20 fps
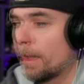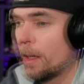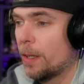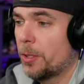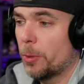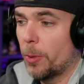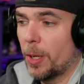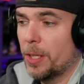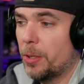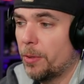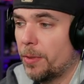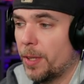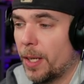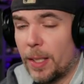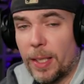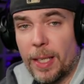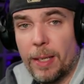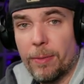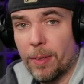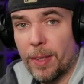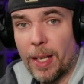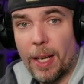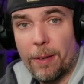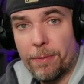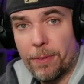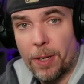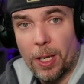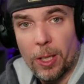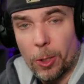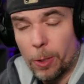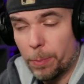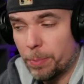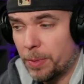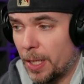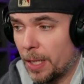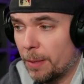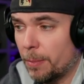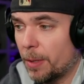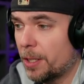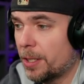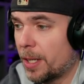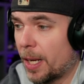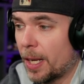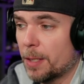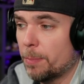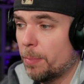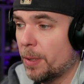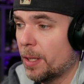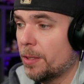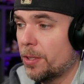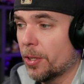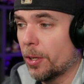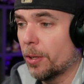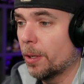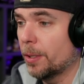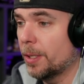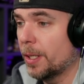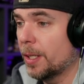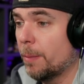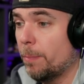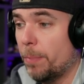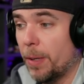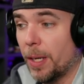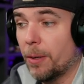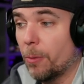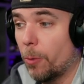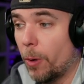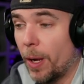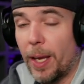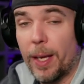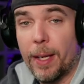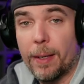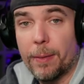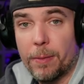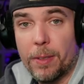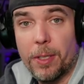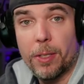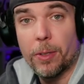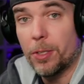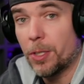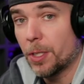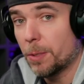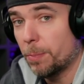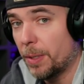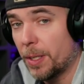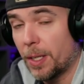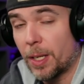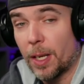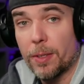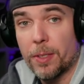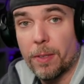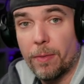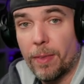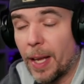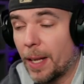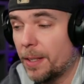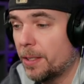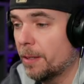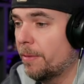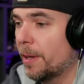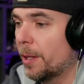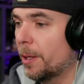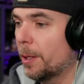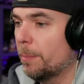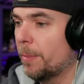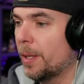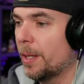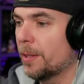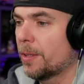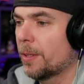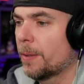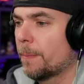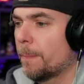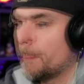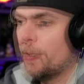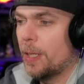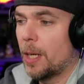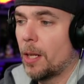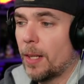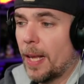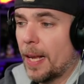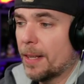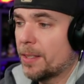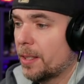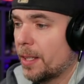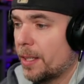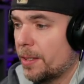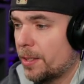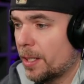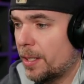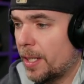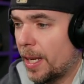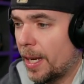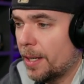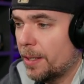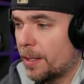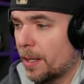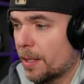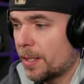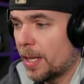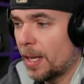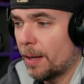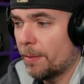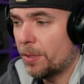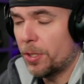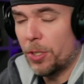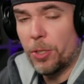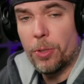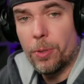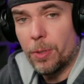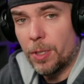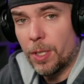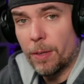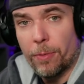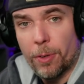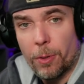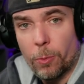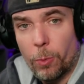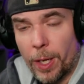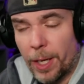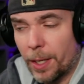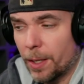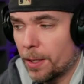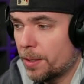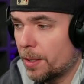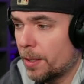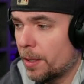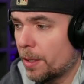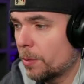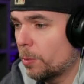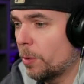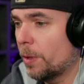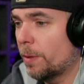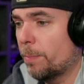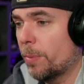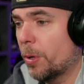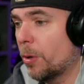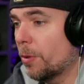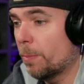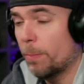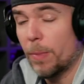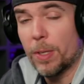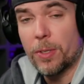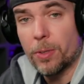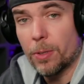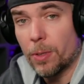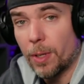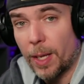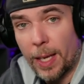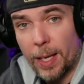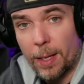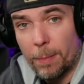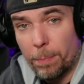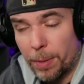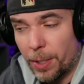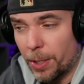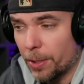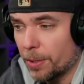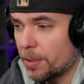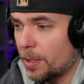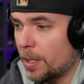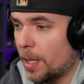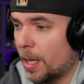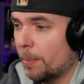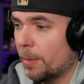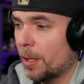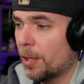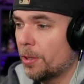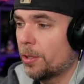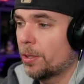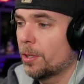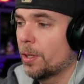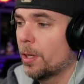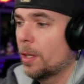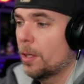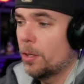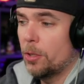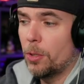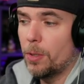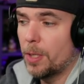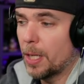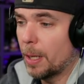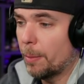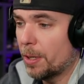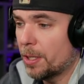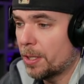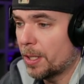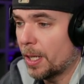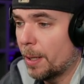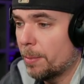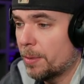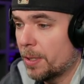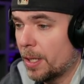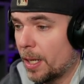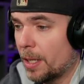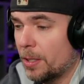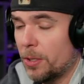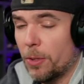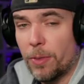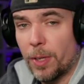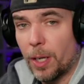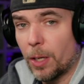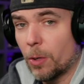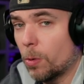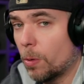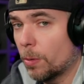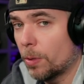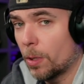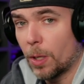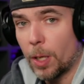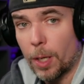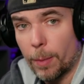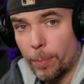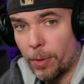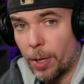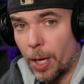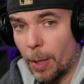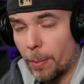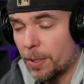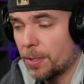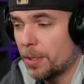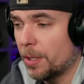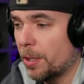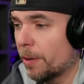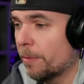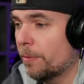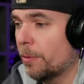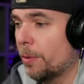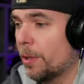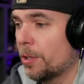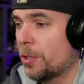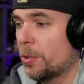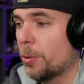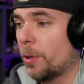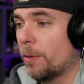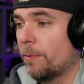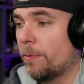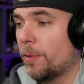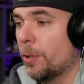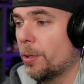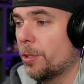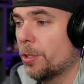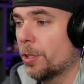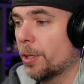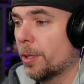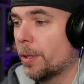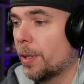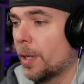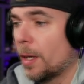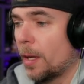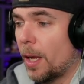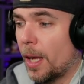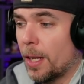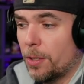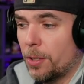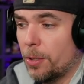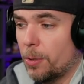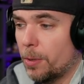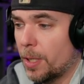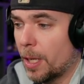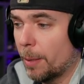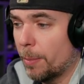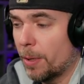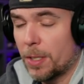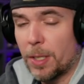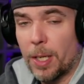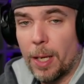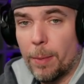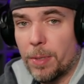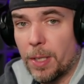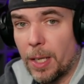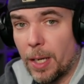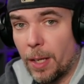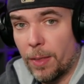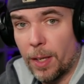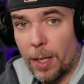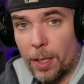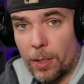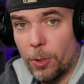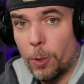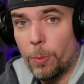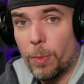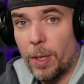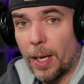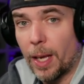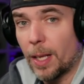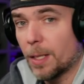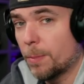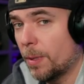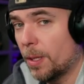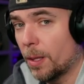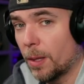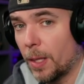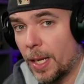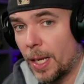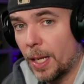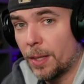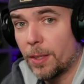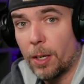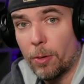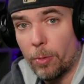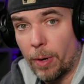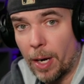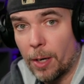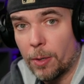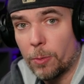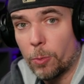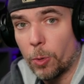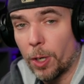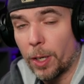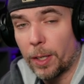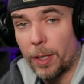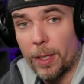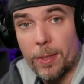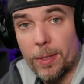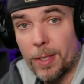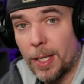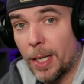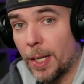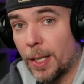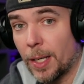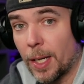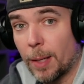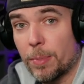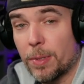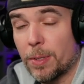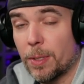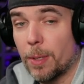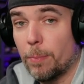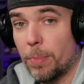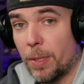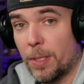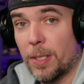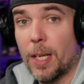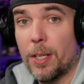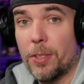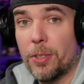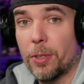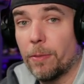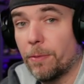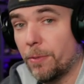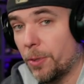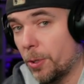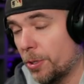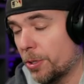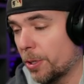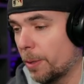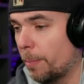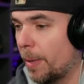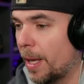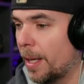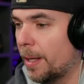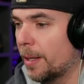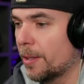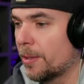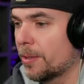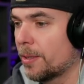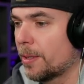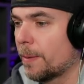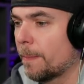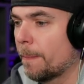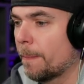So I do think even that follow-up damage has been dulled in a big way, just because of that development. Now lastly, Zidane does have two different weaknesses with both missile and pierce damage. Two damage types that I do think hold a lot of promise here for the short future, and two damage types that I think Gumi has been laying the groundwork in setting up some potential future metas.